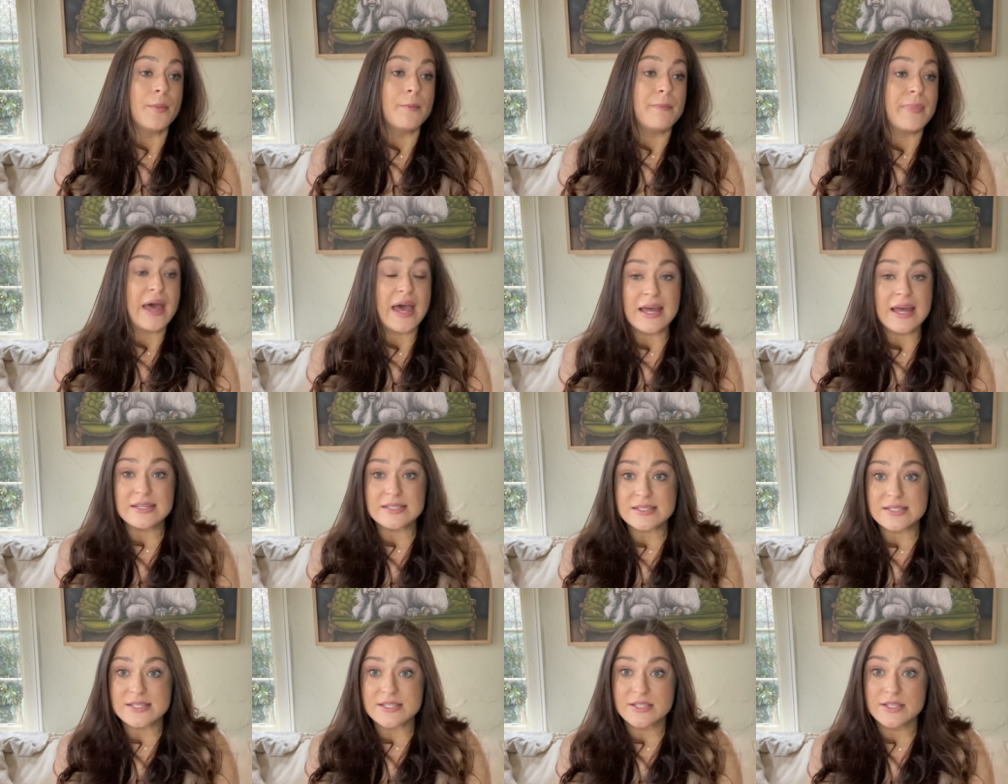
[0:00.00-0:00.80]

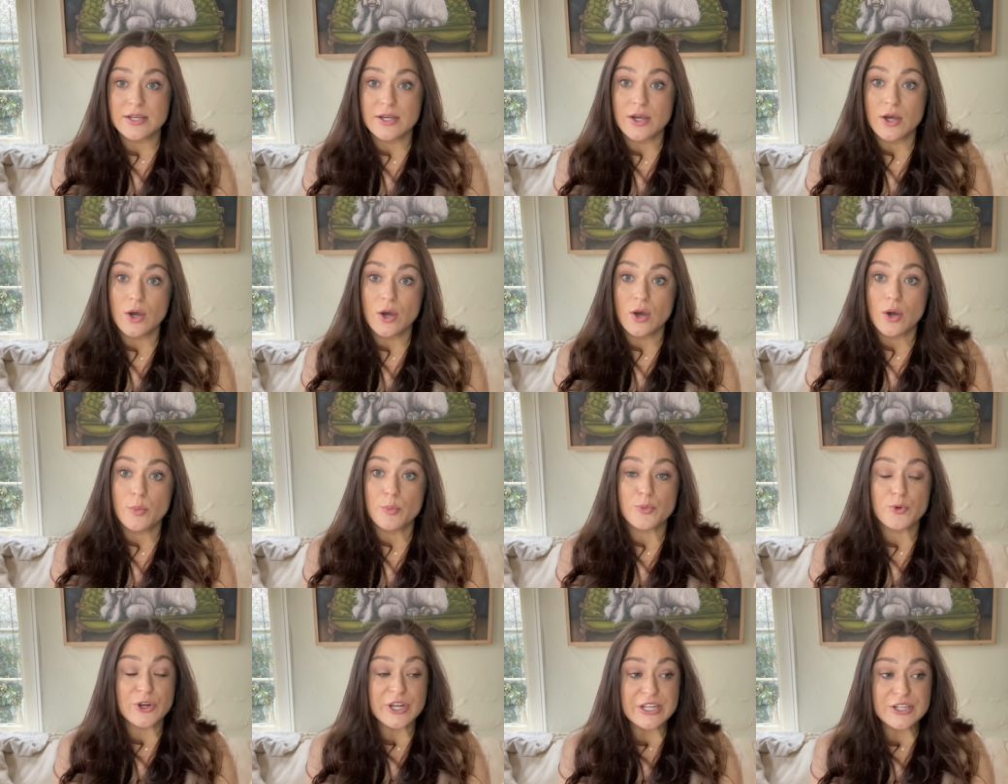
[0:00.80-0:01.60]
pets,
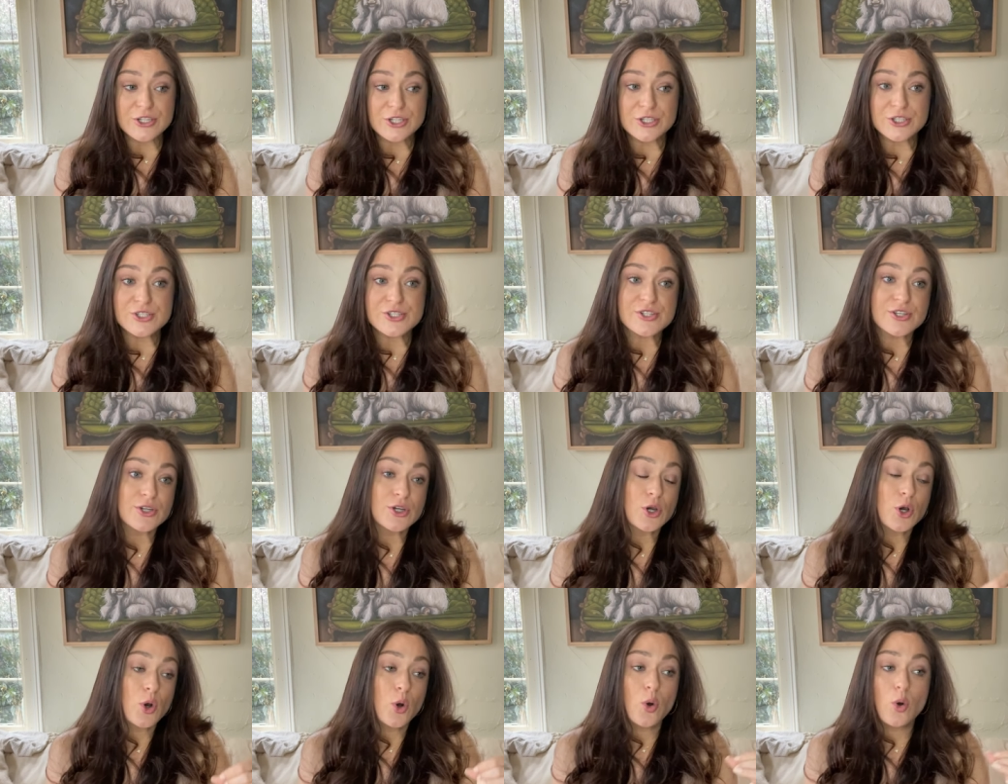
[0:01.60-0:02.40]
breeders,
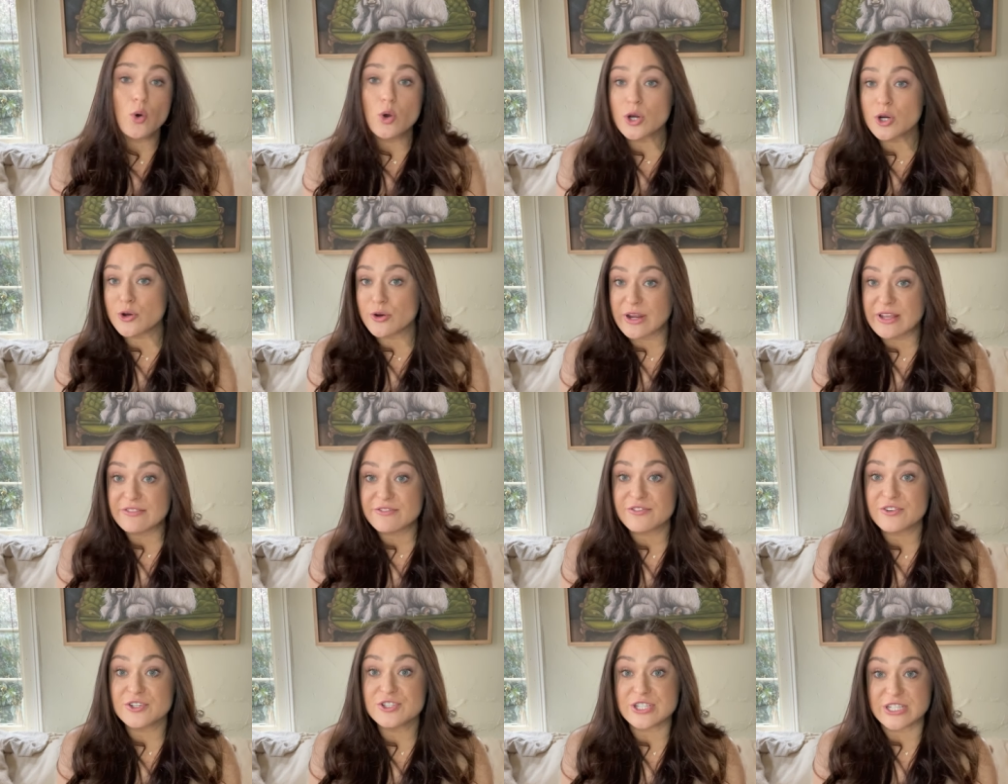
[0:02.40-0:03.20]
or great
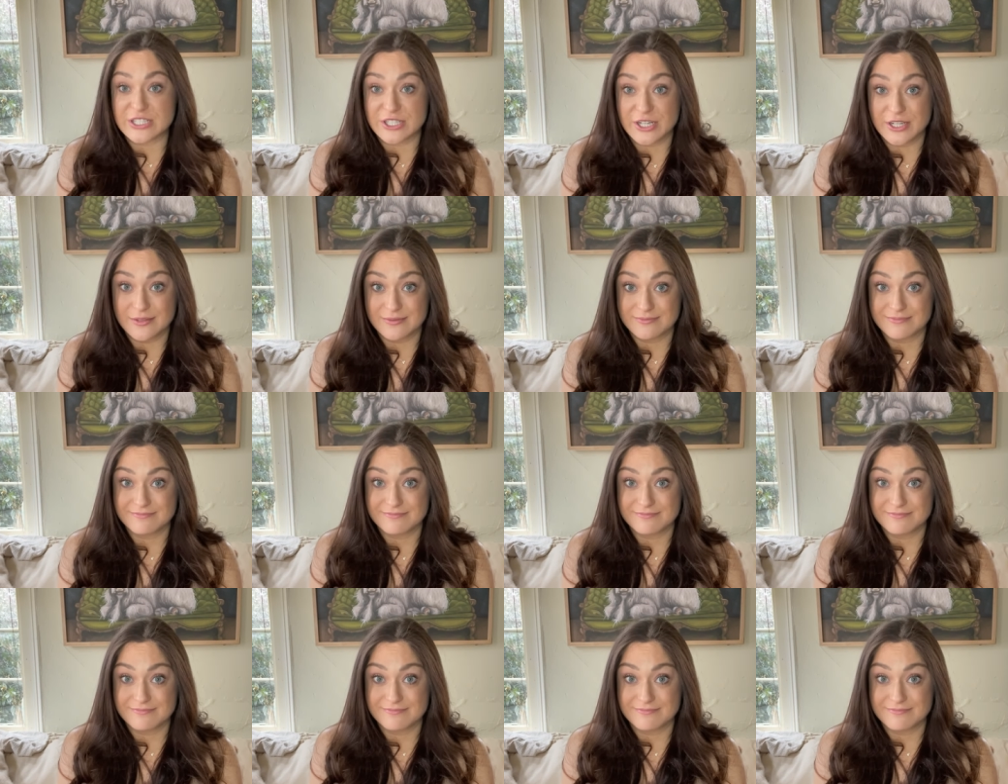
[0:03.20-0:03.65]
for dinner.